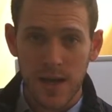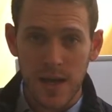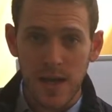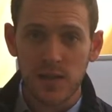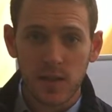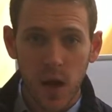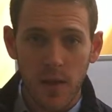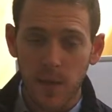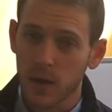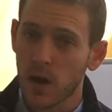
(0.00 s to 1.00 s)
He saw
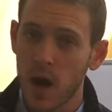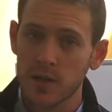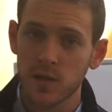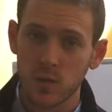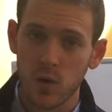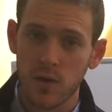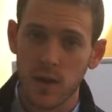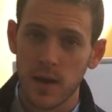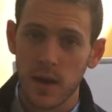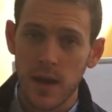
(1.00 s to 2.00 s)
that the cross was worth
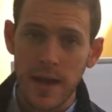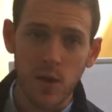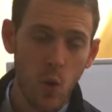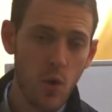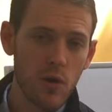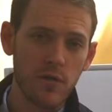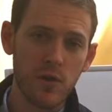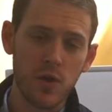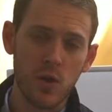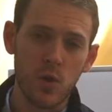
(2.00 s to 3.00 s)
it in order
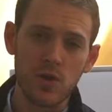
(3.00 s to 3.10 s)
for you.